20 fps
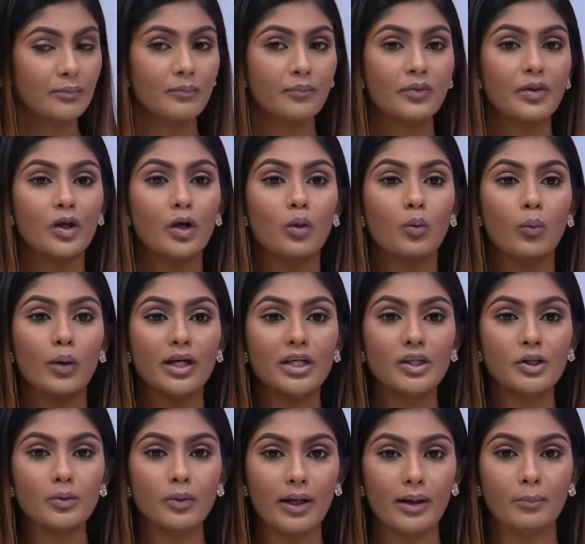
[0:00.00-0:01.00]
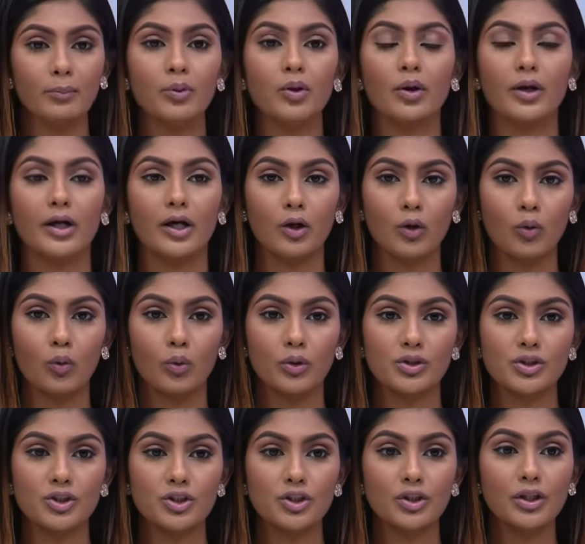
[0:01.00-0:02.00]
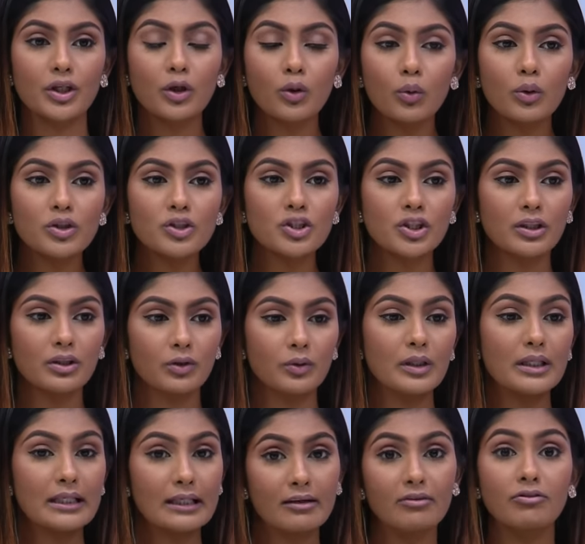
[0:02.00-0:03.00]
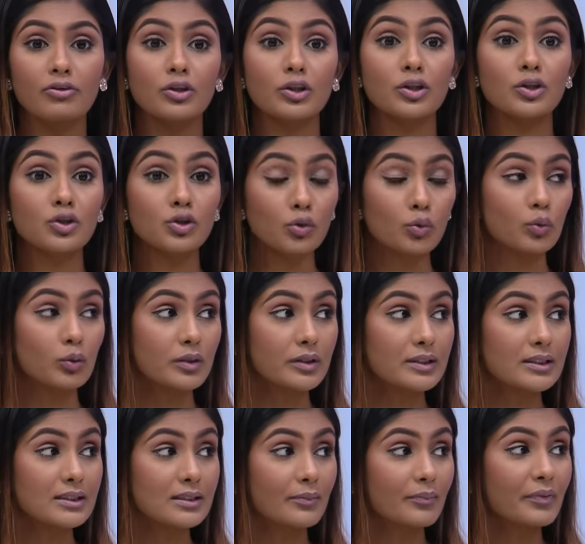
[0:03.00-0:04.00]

Mm-hmm. When you employ a coach, the coach could only give you the tools.